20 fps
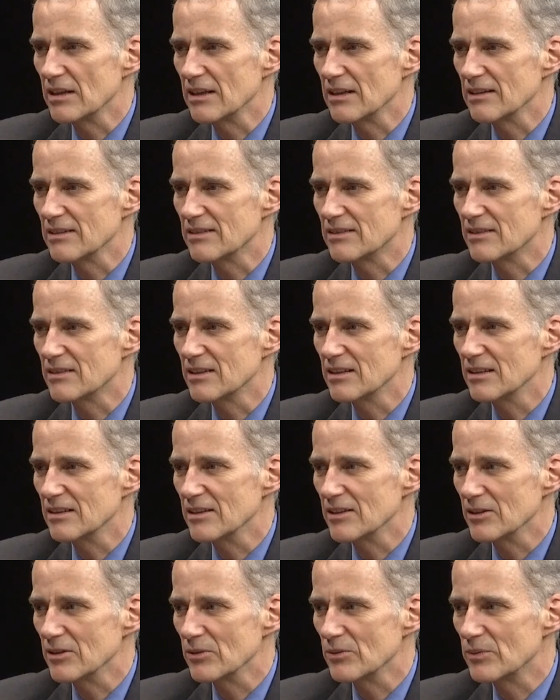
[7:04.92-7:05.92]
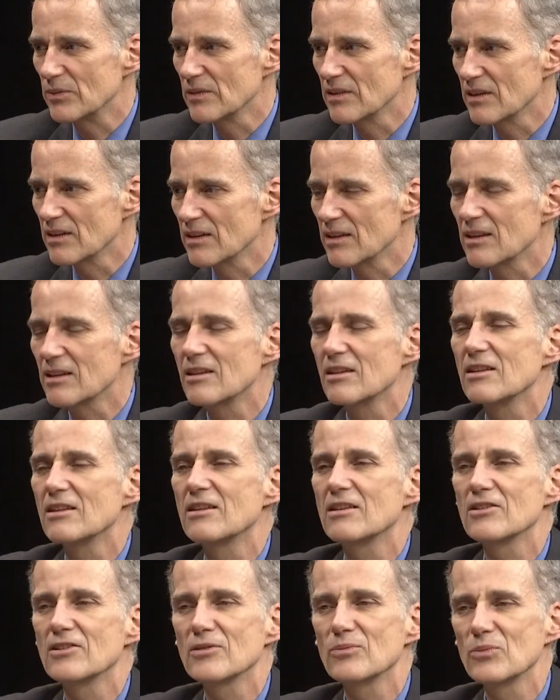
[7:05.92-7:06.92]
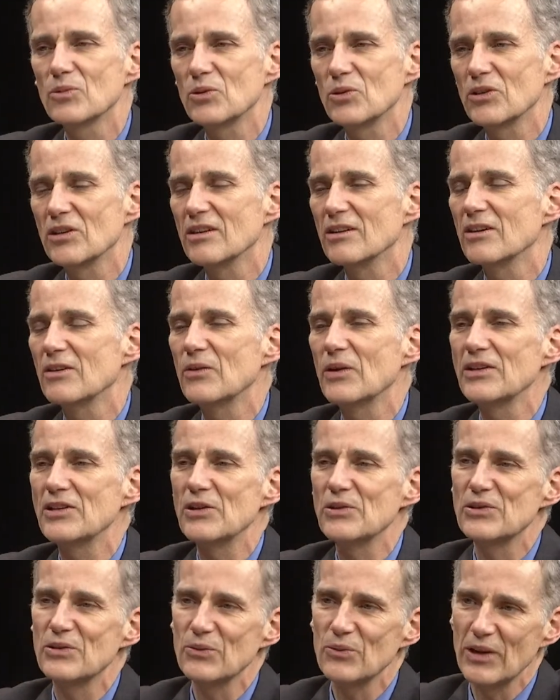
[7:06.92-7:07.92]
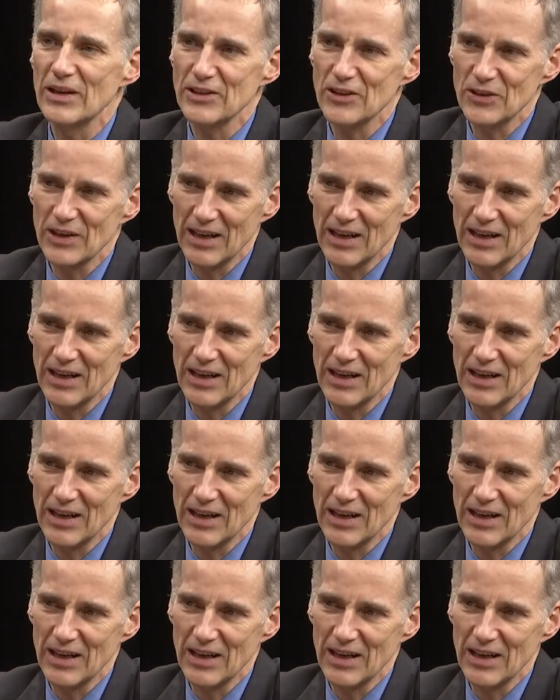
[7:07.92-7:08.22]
as, you know, there's more, when, more you're, when you're